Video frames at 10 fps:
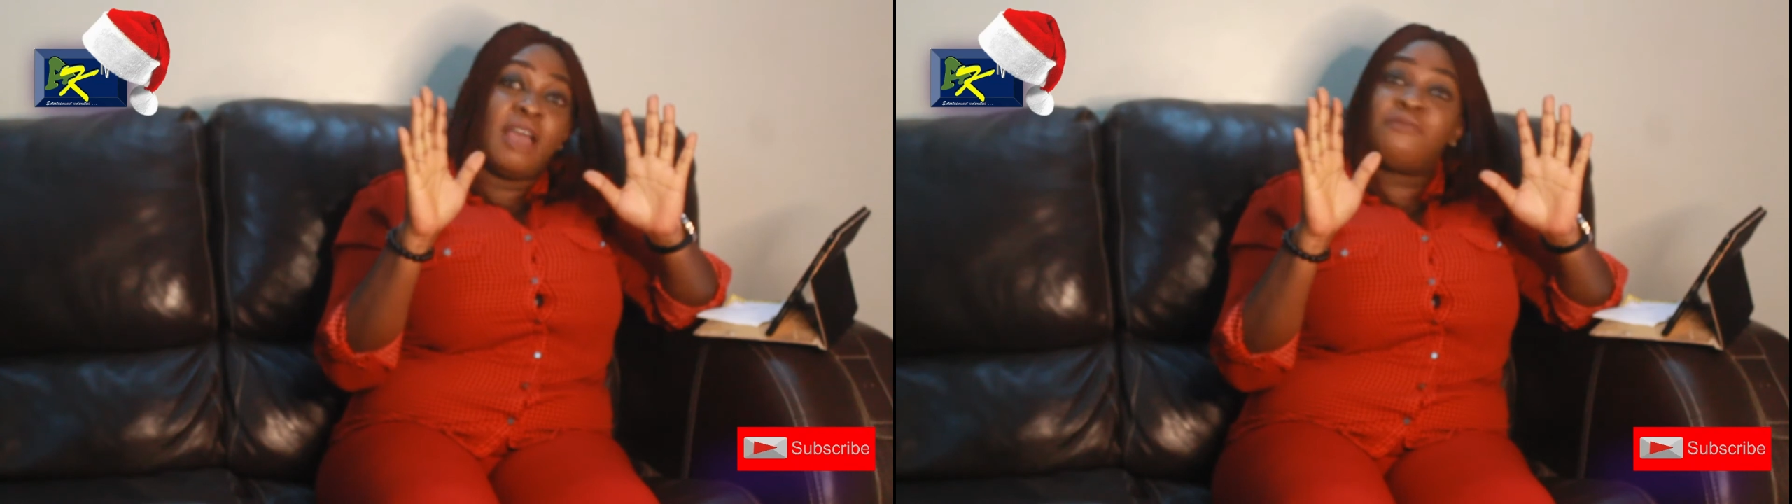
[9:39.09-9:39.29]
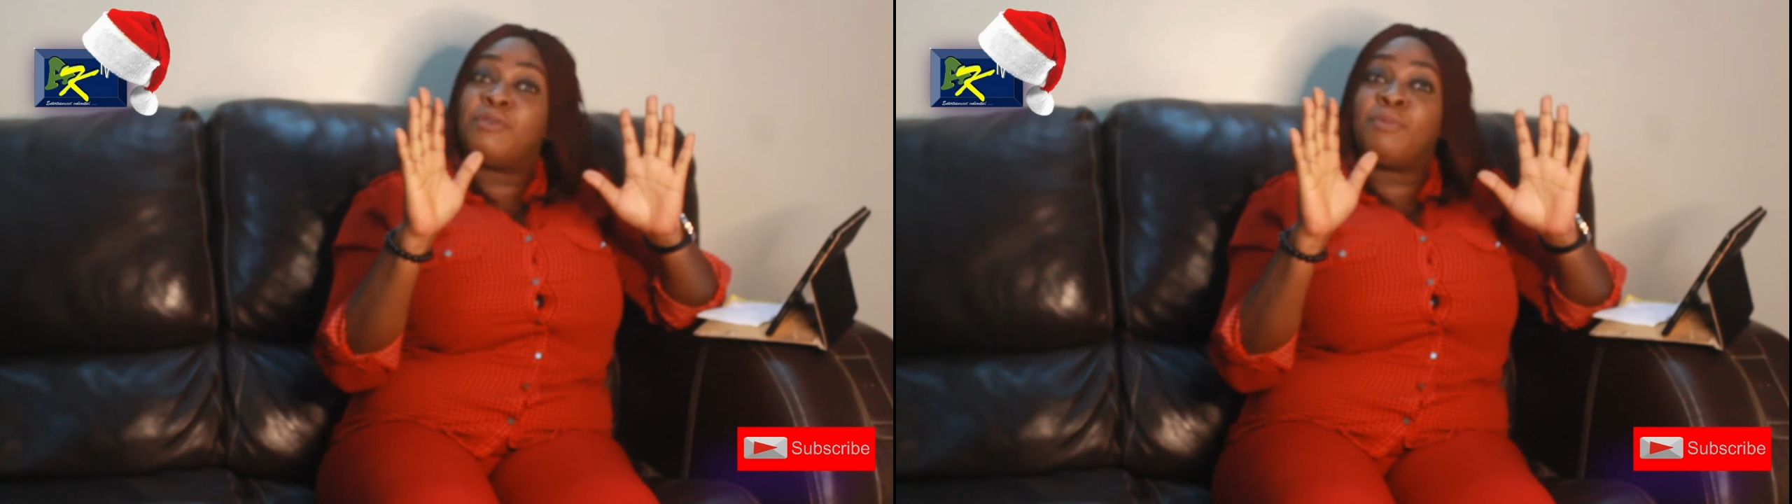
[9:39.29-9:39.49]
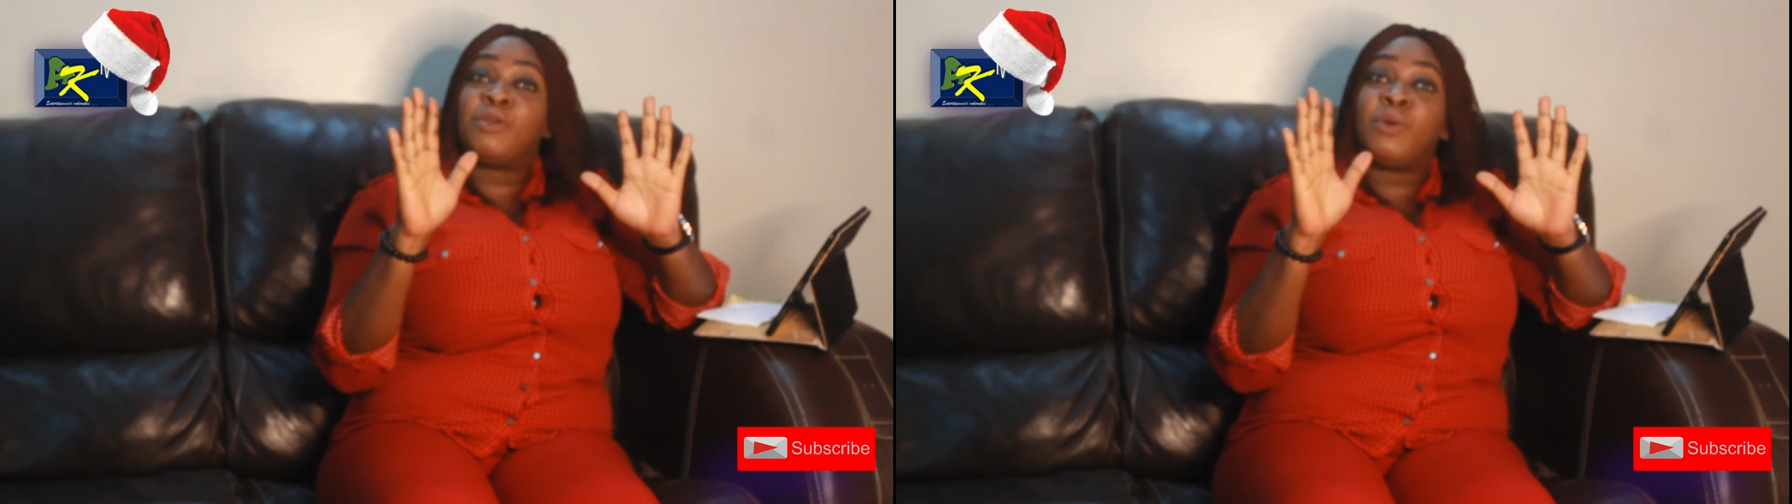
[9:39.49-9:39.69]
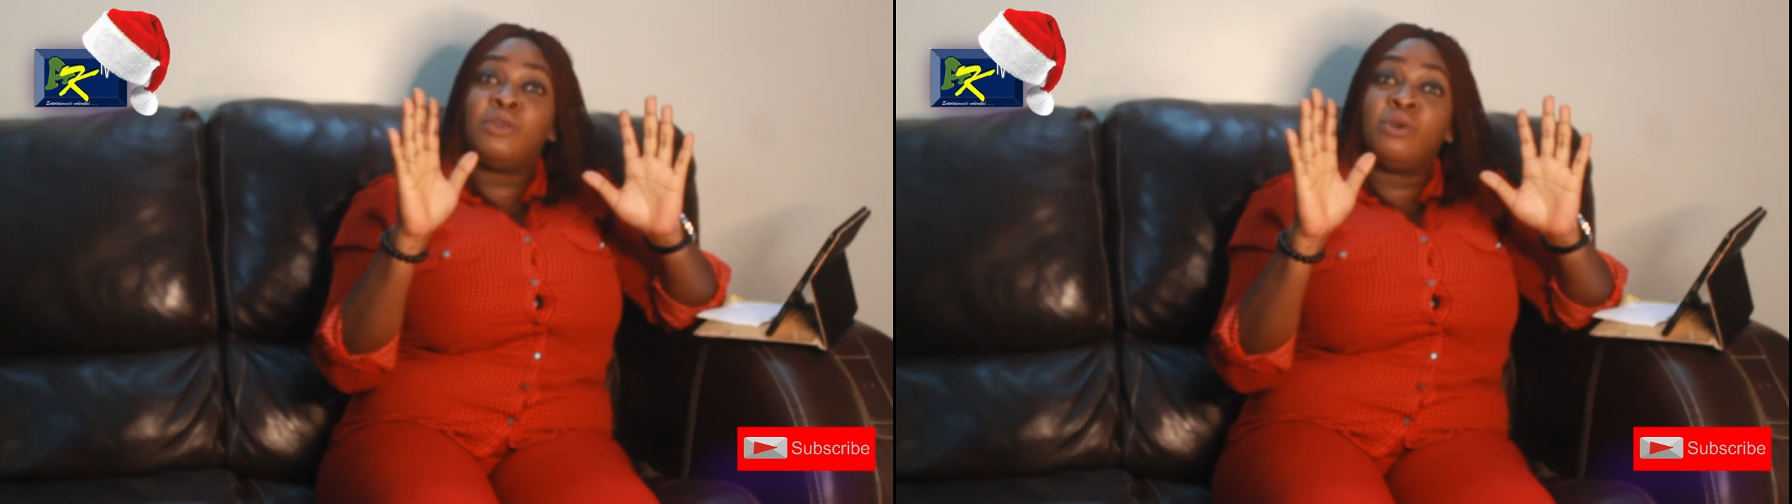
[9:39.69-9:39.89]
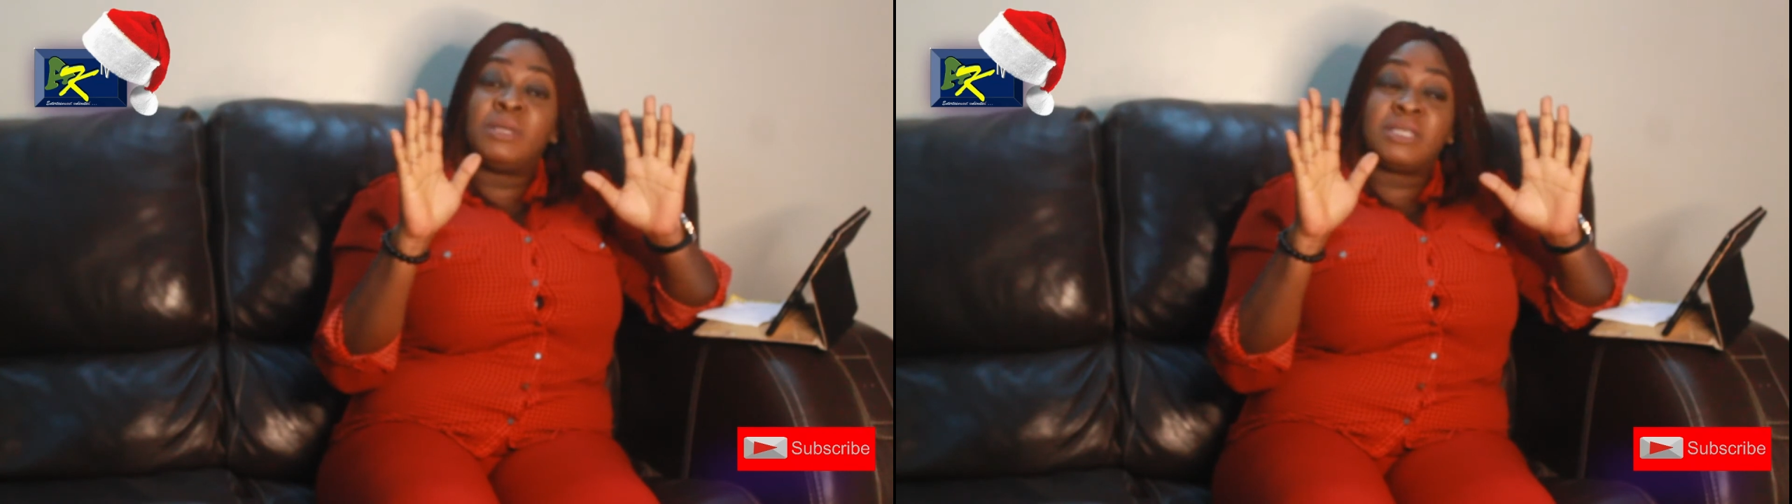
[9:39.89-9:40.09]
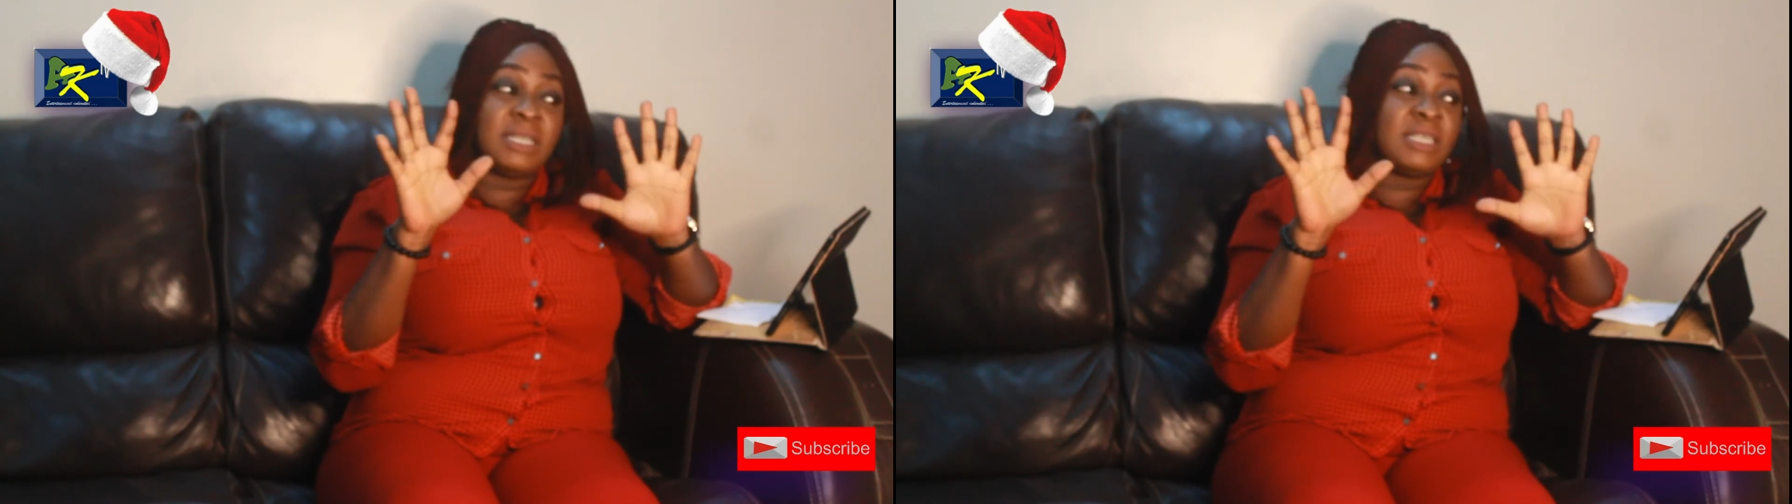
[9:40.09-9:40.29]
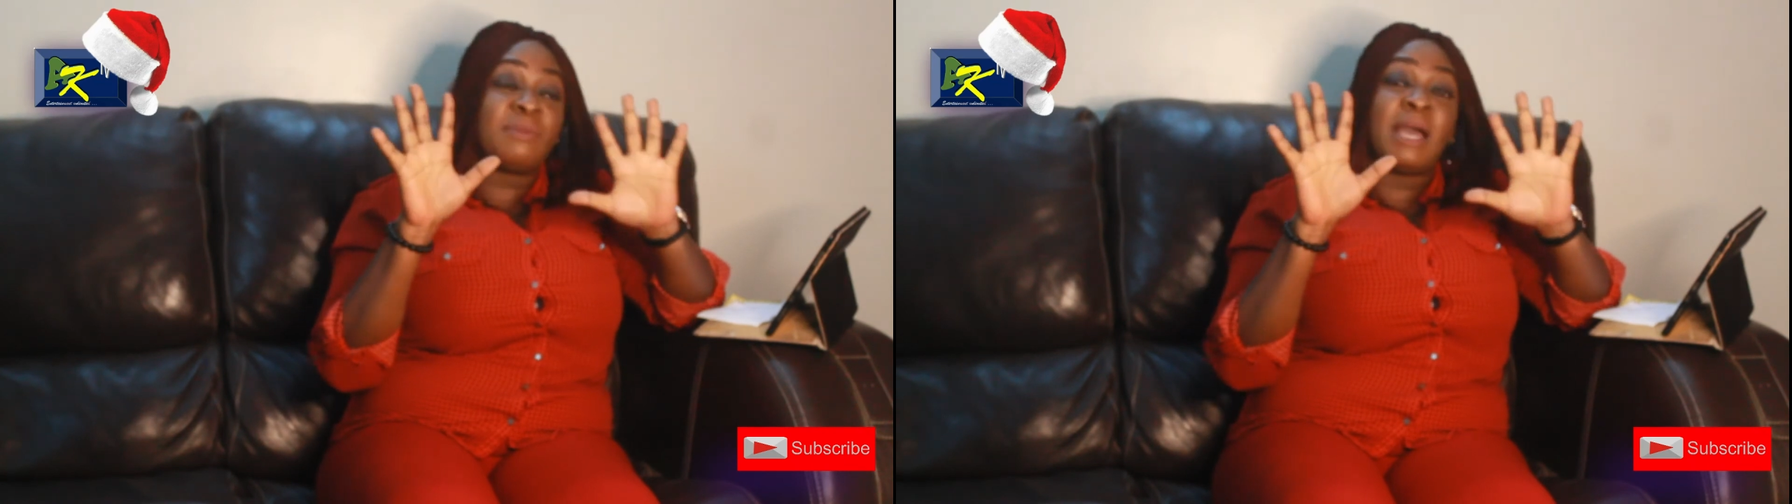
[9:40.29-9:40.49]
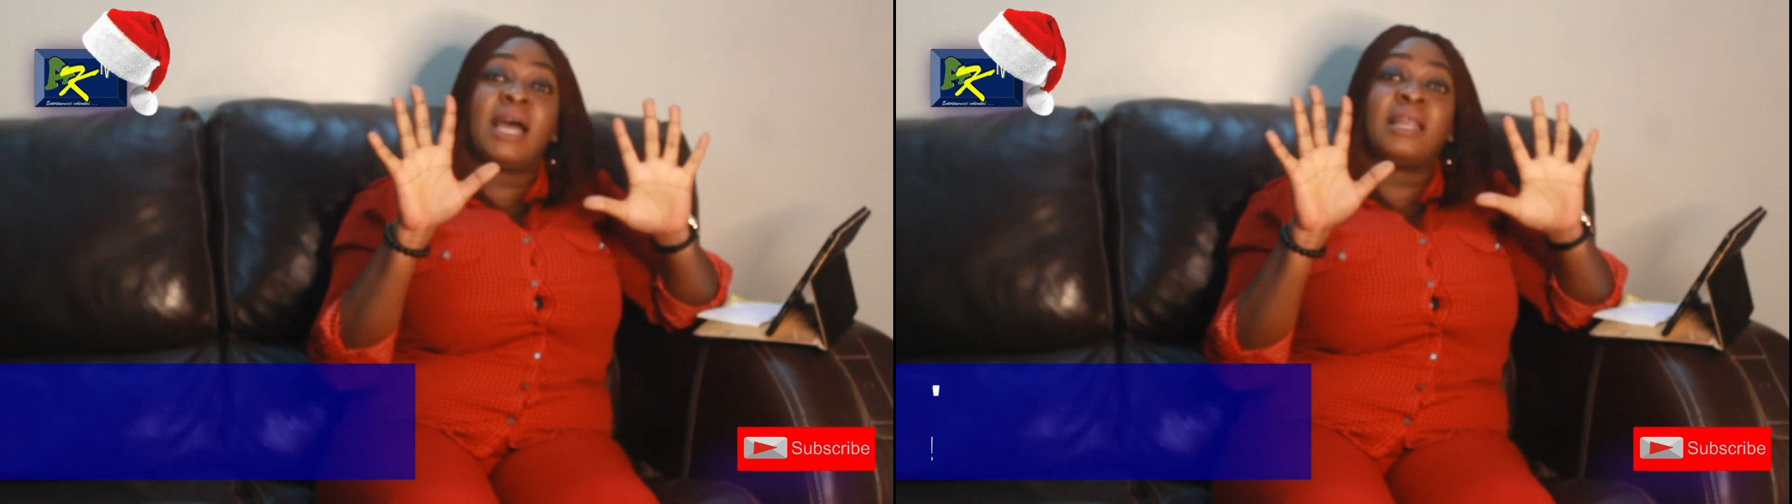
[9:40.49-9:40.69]
Everybody when know me say, this
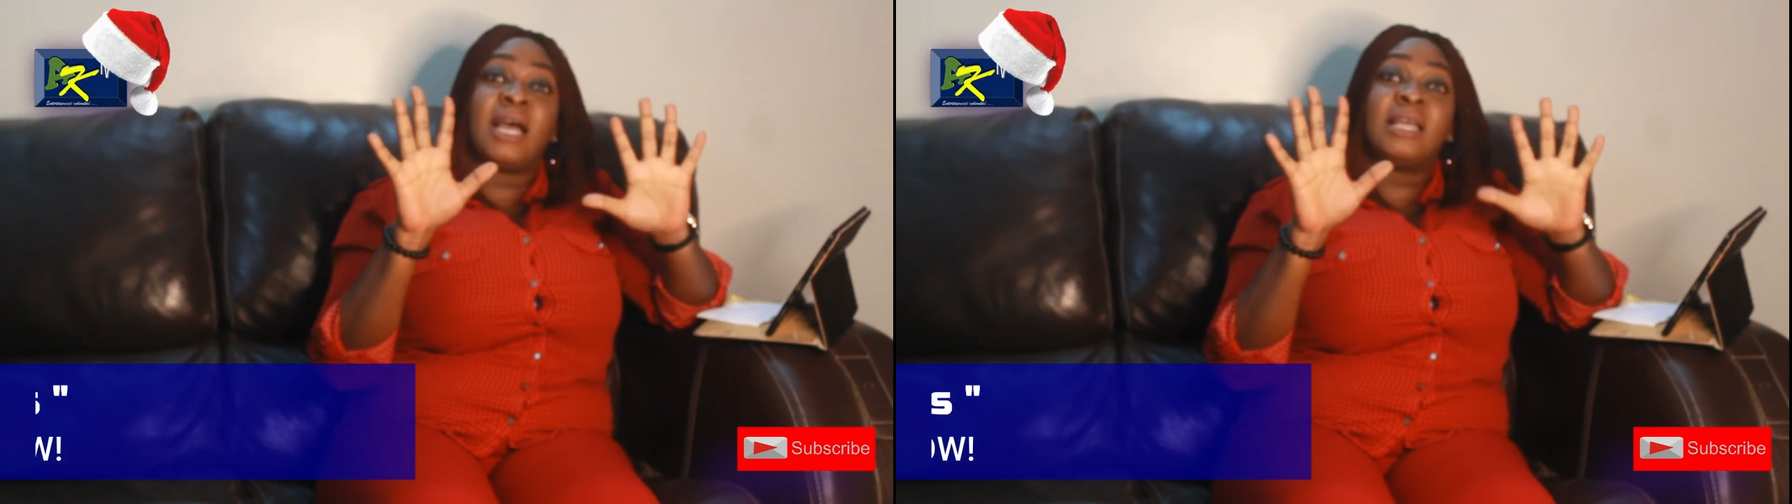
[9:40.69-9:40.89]
my hand.